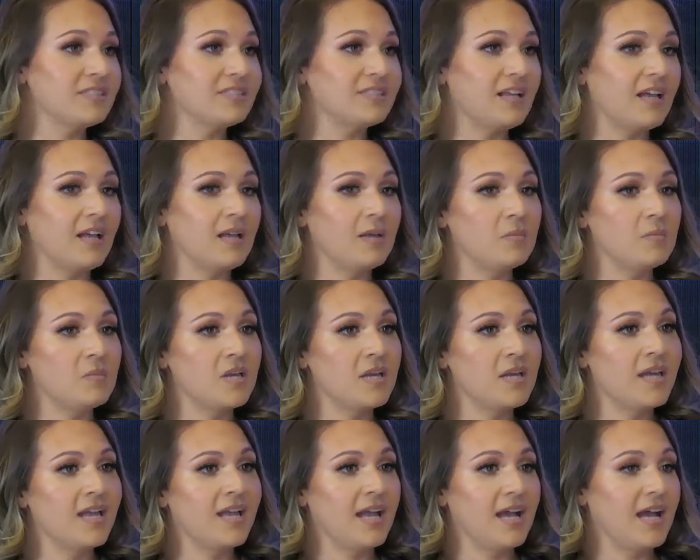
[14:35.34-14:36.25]
time
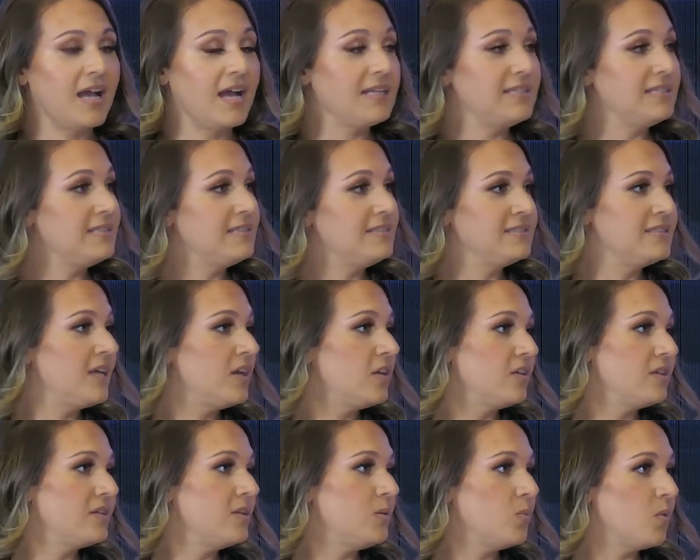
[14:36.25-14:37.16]
I didn't tell
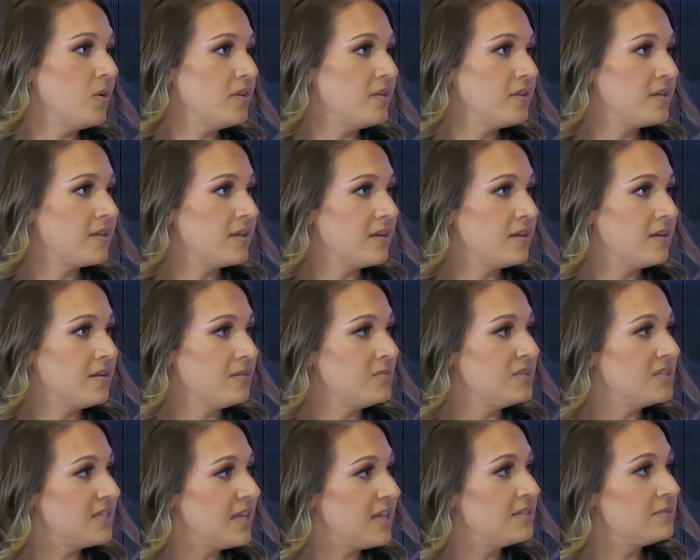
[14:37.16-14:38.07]
anyone
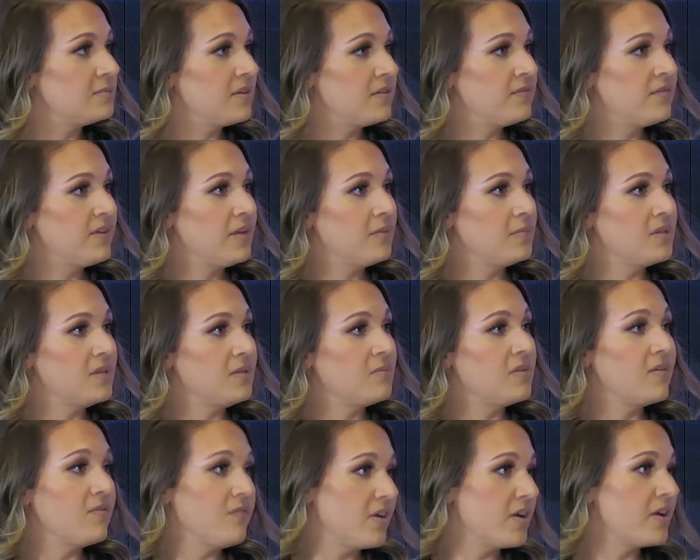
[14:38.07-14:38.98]
besides my family and
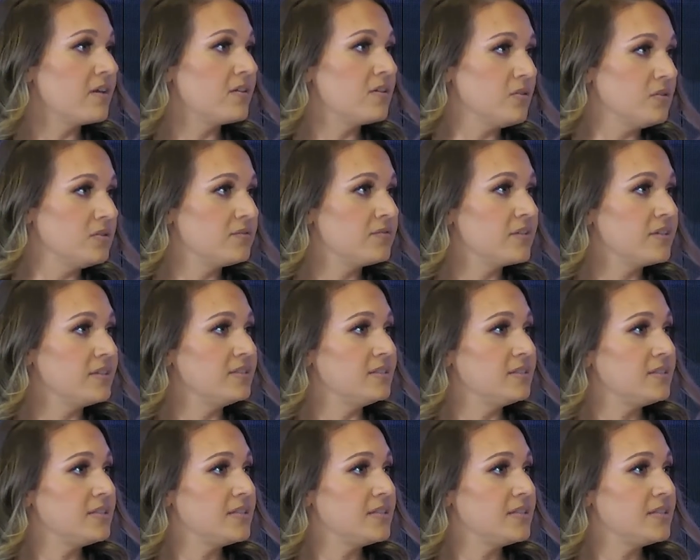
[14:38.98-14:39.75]
my very close friends.